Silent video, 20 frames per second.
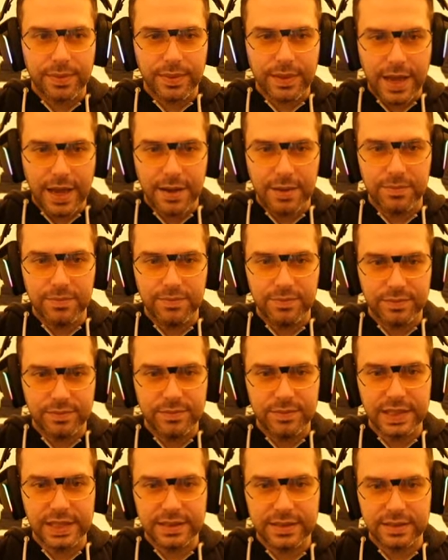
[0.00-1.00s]
Yeah,
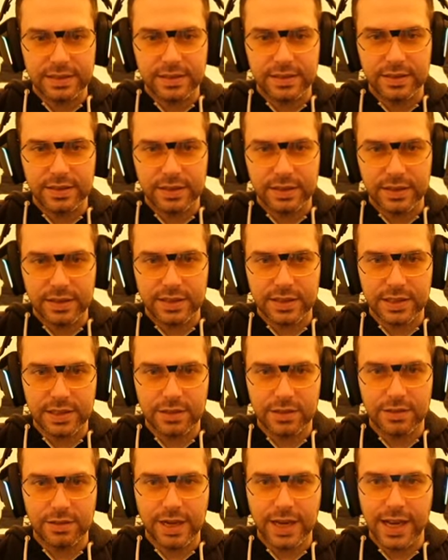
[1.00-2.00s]
that's the
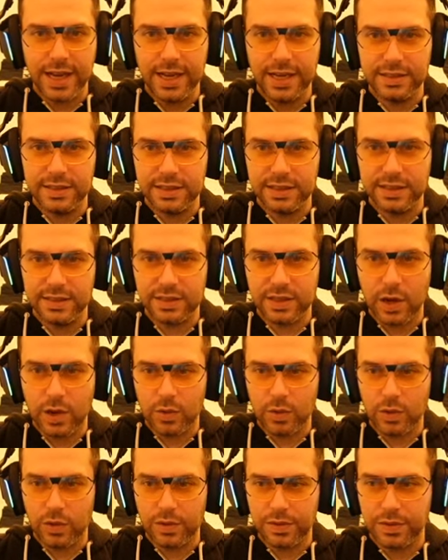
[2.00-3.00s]
crazy
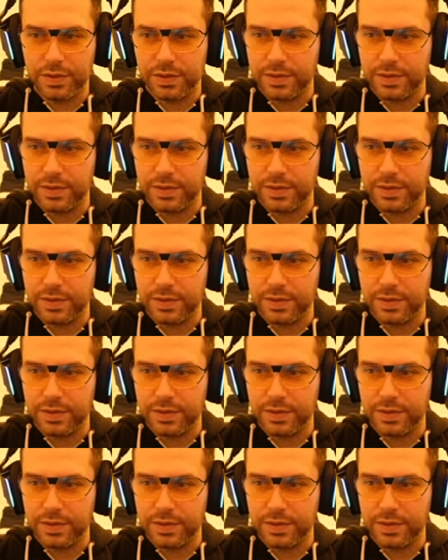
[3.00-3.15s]
Sauron.